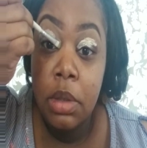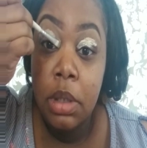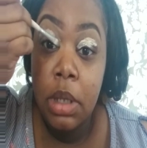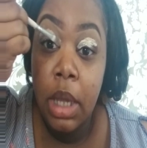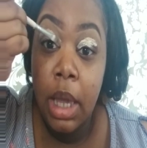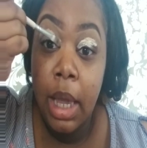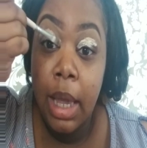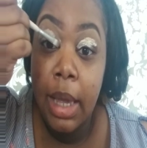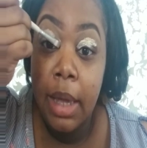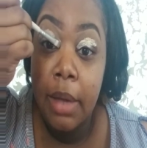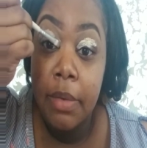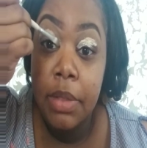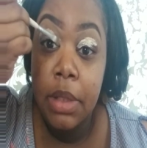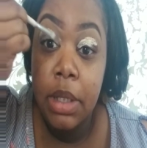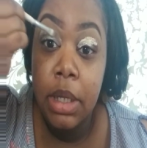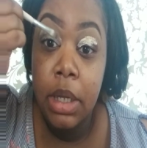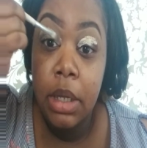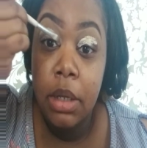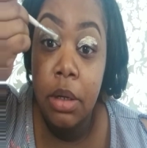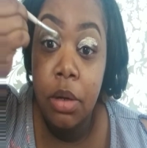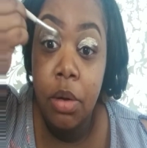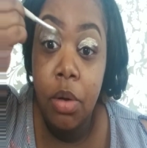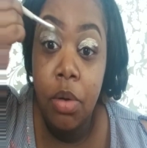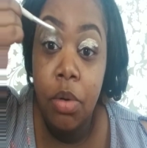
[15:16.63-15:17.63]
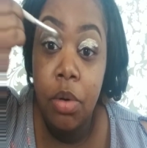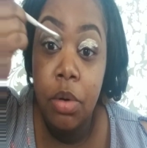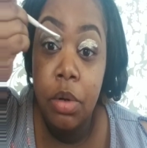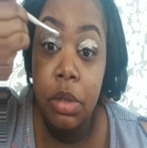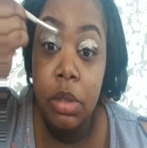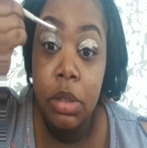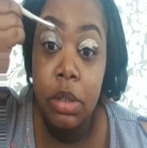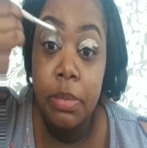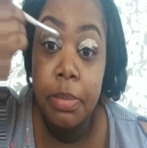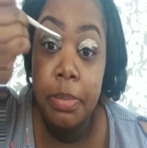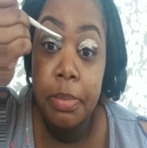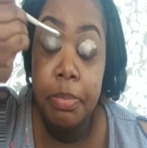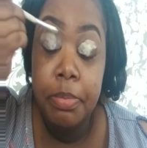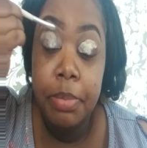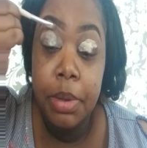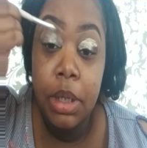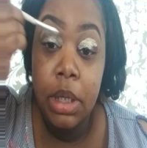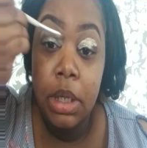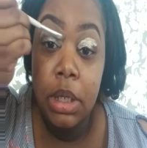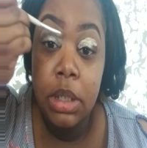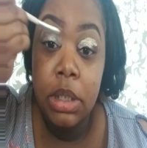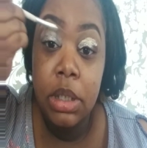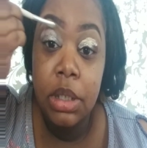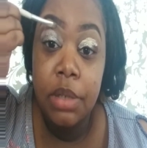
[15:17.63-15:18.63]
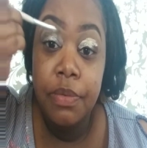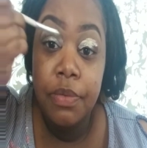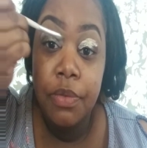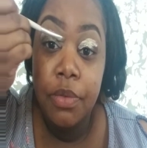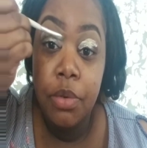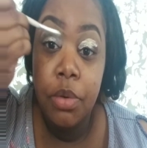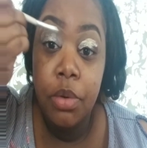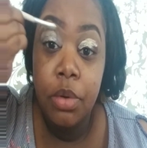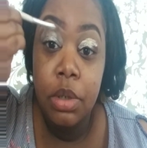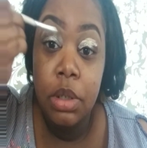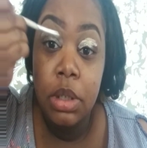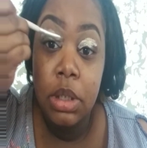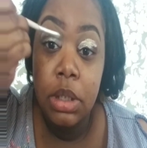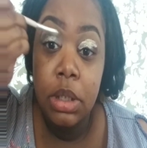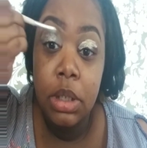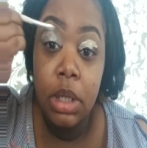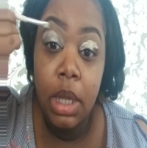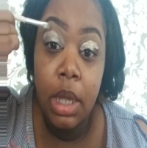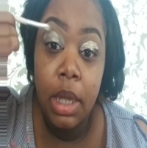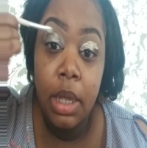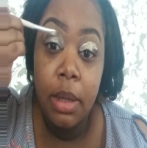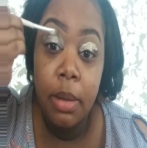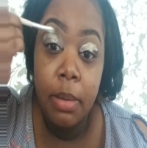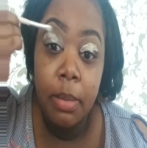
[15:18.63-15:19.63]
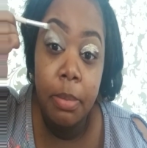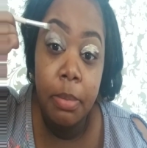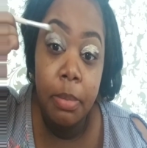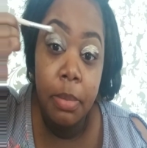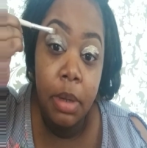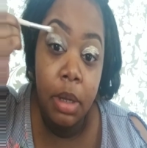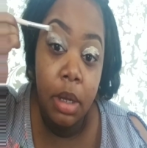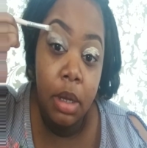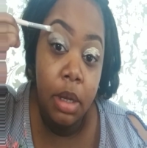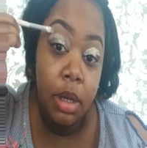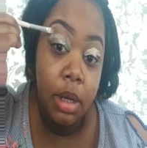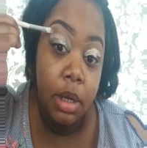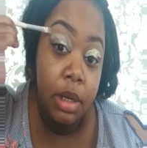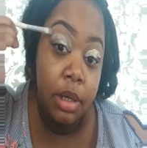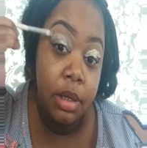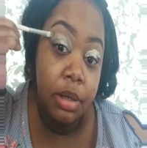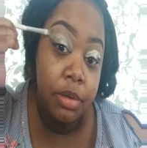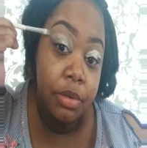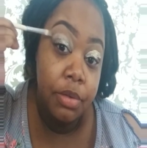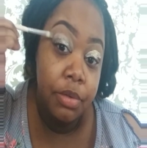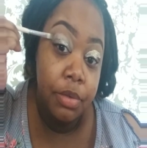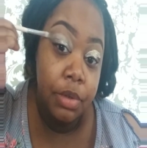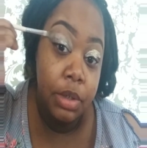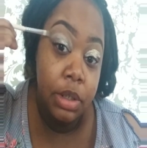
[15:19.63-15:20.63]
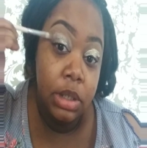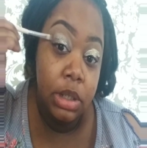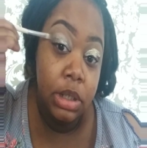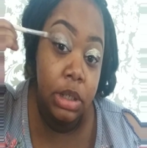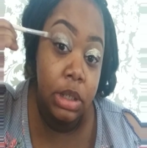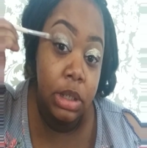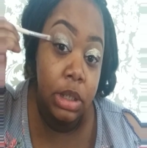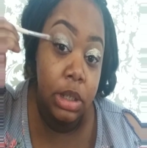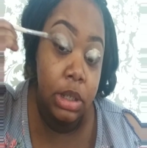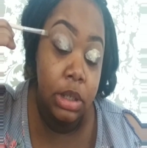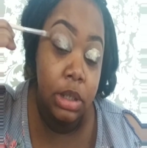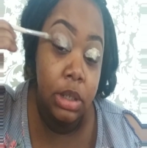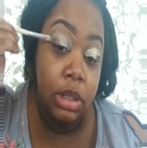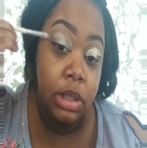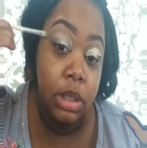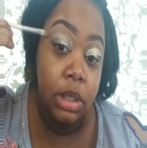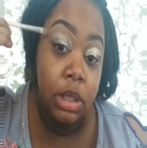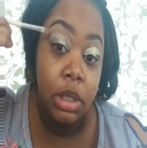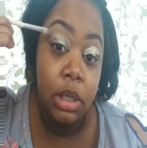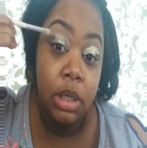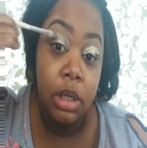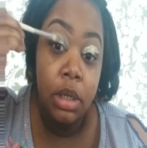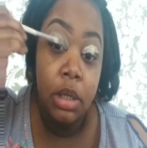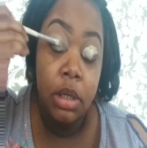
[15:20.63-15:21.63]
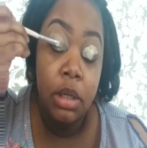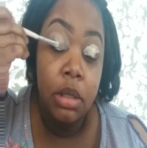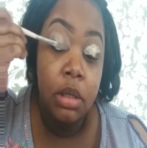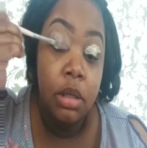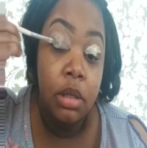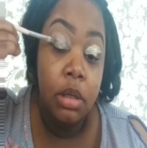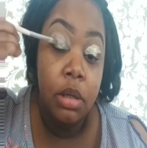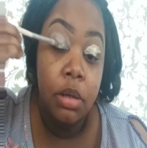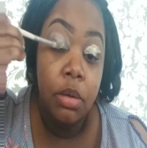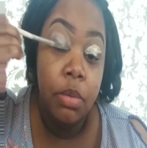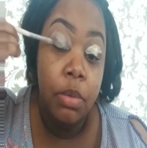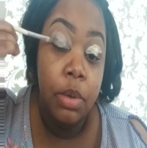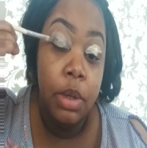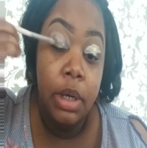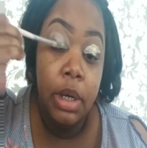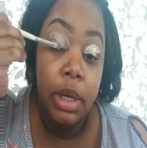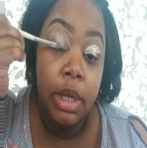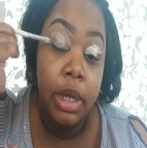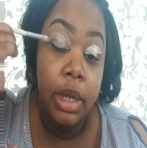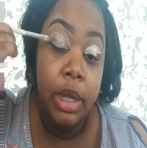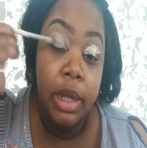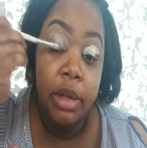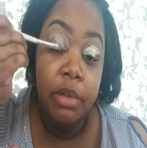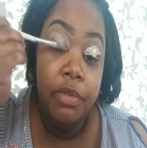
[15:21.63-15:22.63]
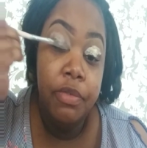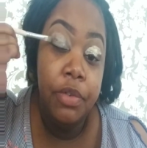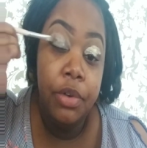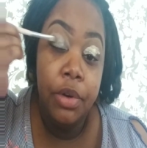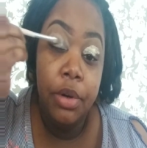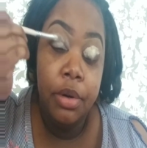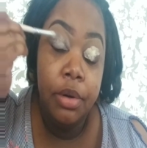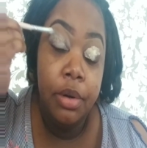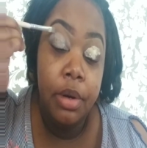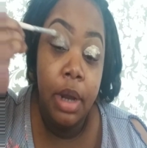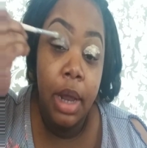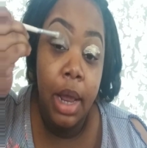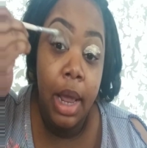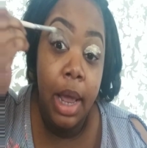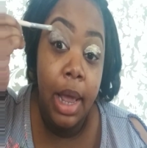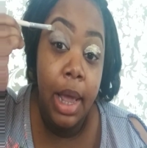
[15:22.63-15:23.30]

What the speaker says: I have to get the corners because for some odd reason, whenever